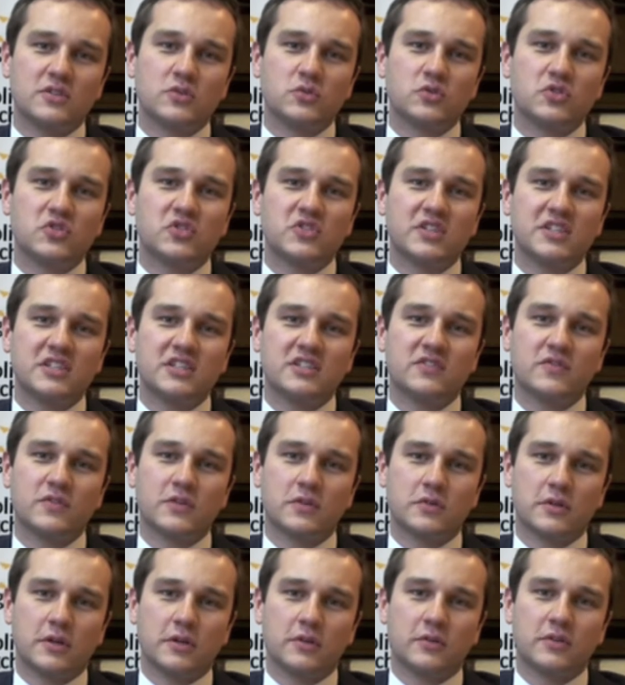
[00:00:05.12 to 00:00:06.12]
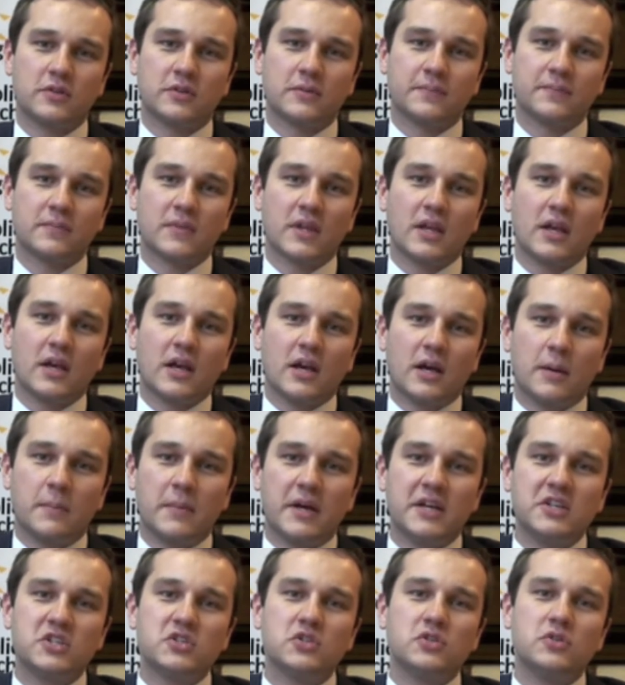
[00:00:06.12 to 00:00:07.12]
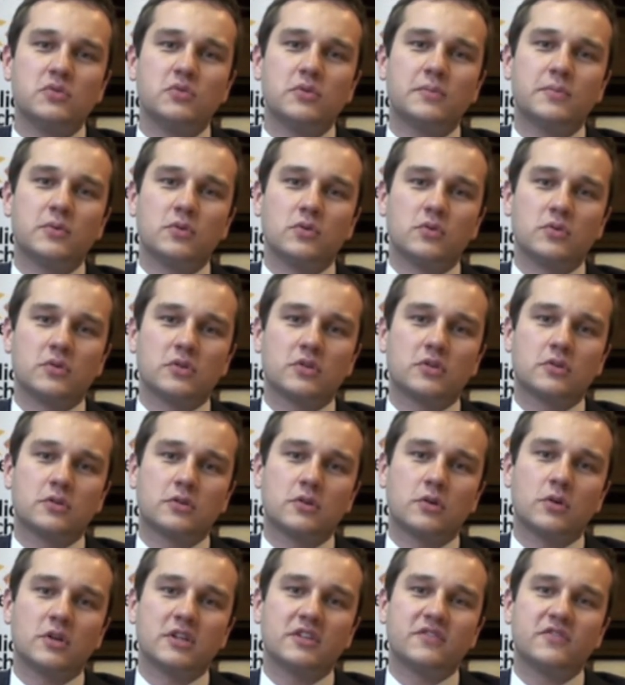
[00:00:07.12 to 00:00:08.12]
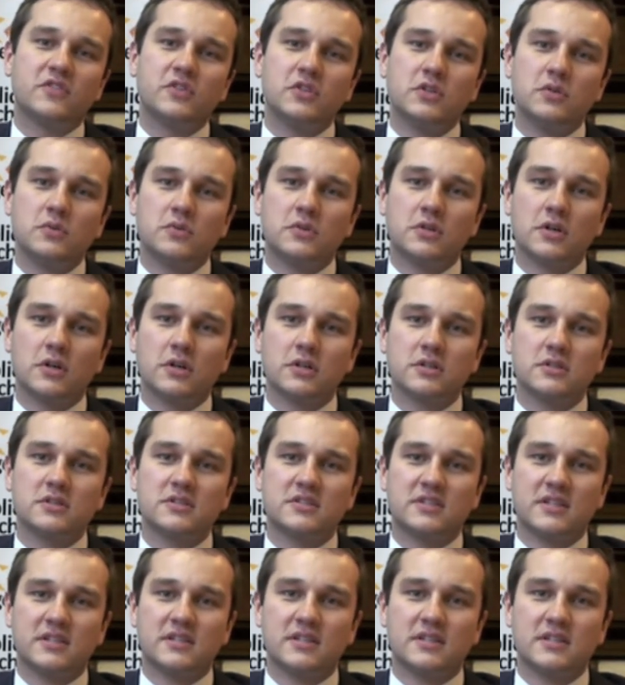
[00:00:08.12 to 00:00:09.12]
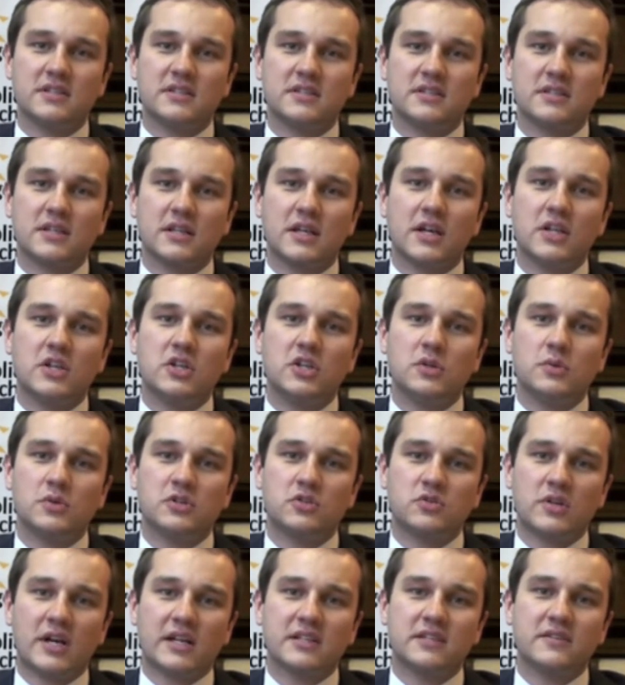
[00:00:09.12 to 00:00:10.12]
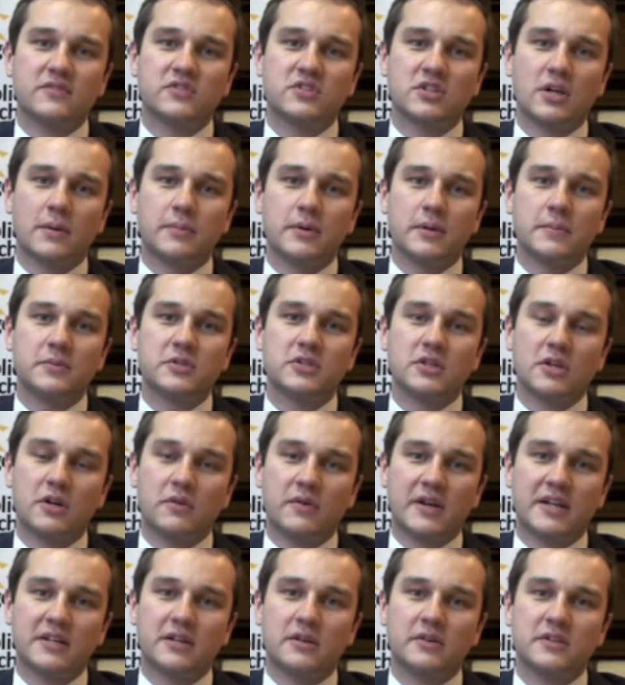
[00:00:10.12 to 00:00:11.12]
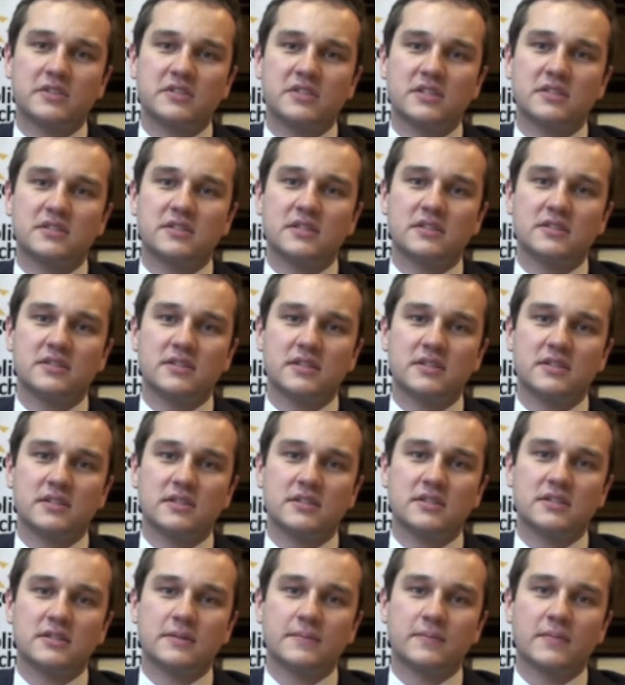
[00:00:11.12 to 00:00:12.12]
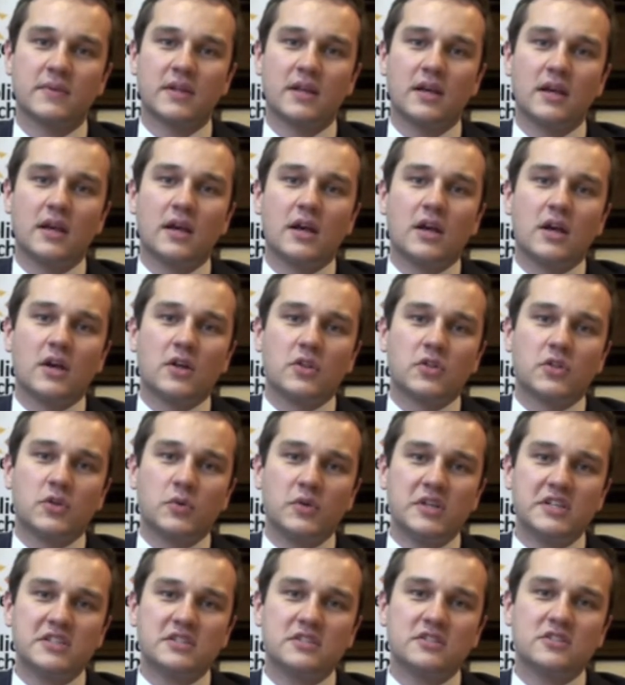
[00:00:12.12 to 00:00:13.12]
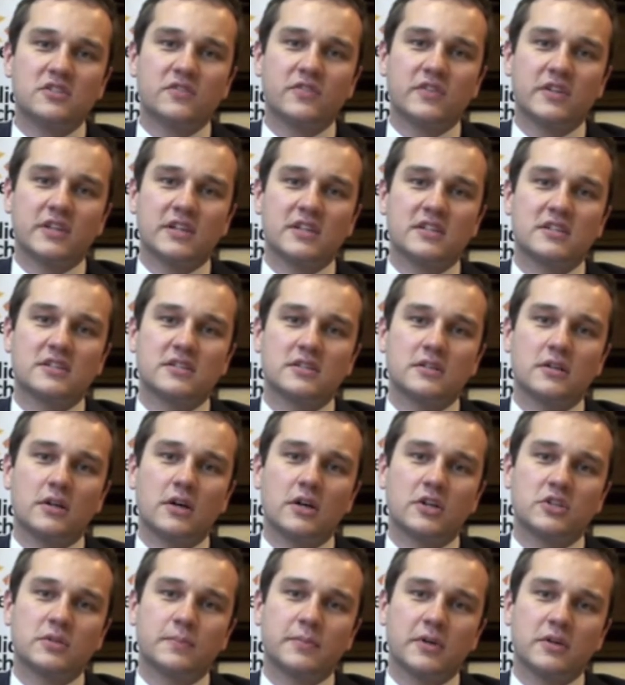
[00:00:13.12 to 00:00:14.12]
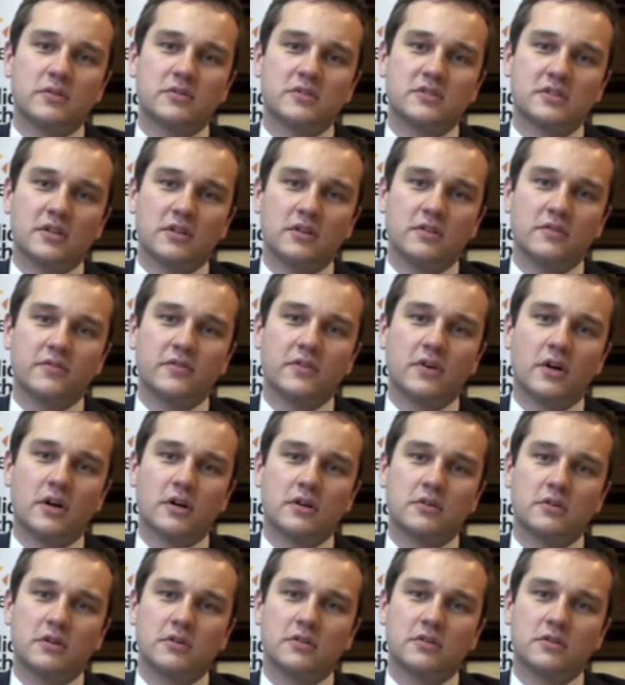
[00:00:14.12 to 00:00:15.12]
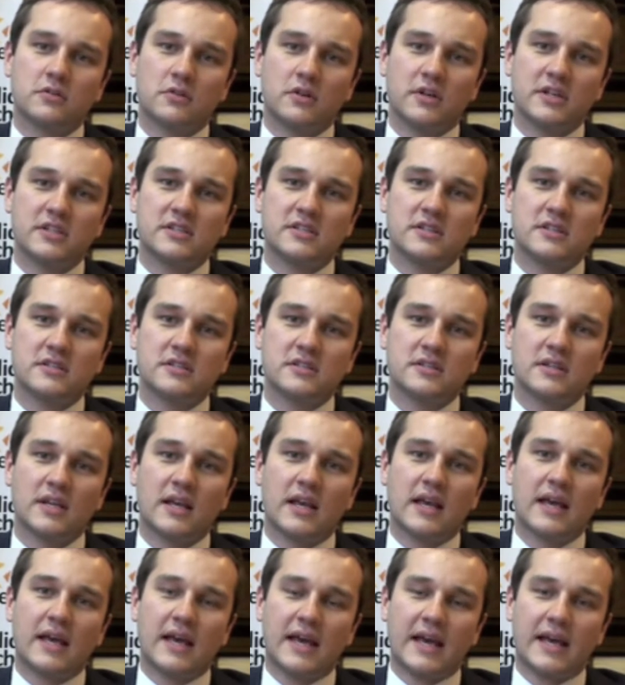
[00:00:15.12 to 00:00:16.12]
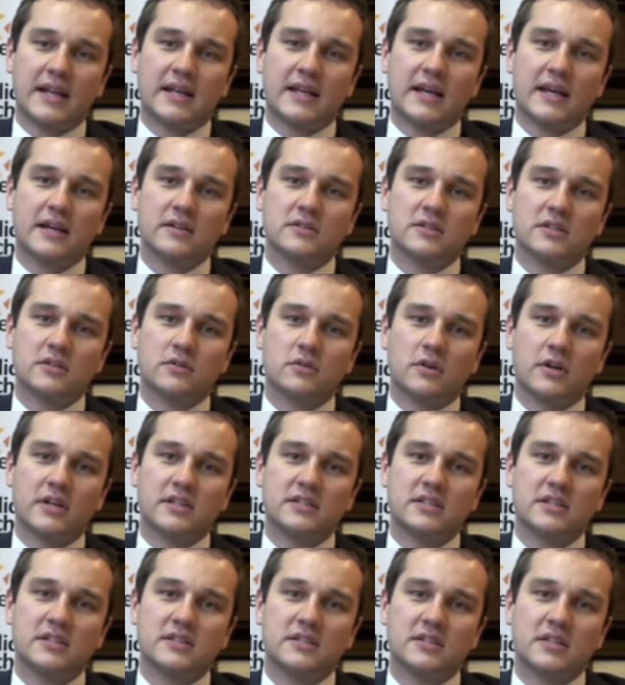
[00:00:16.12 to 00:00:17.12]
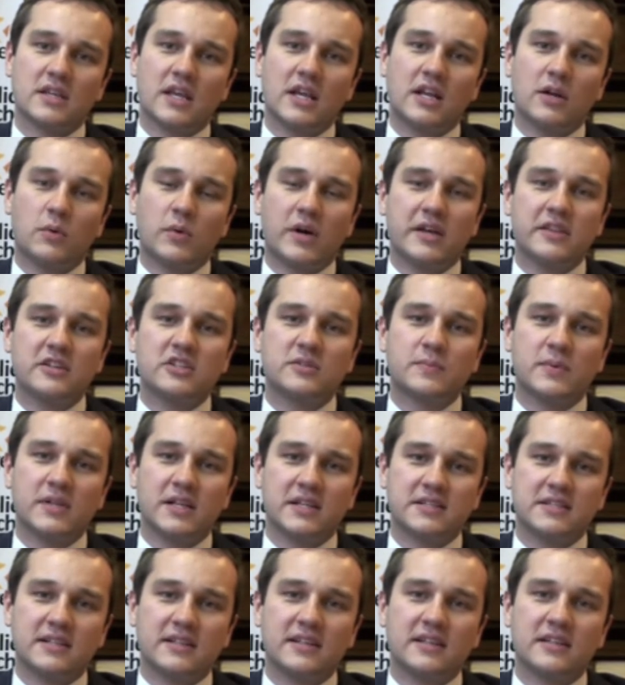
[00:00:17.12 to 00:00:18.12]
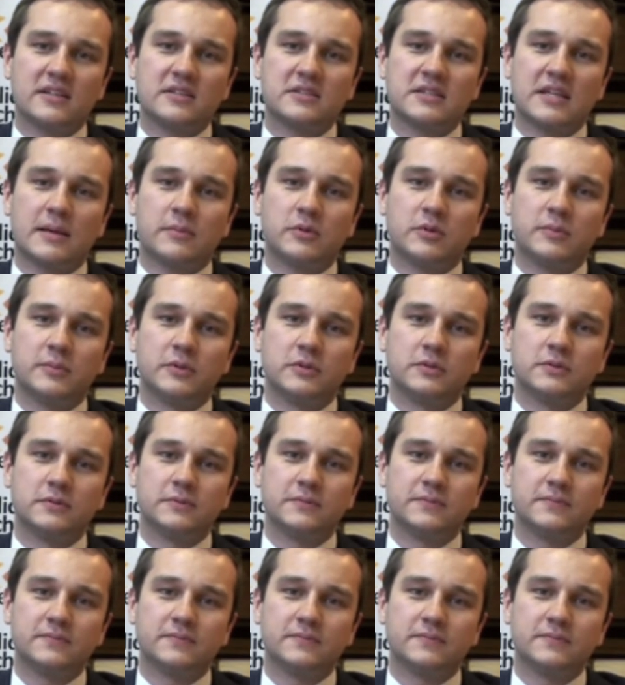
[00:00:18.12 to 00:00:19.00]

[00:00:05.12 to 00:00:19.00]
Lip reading: launched Cities for Growth, a major new report calling for new garden cities and new attractive suburbs around our existing cities. The reasons for this are to both solve our growth crisis and housing crisis in a way that's politically acceptable.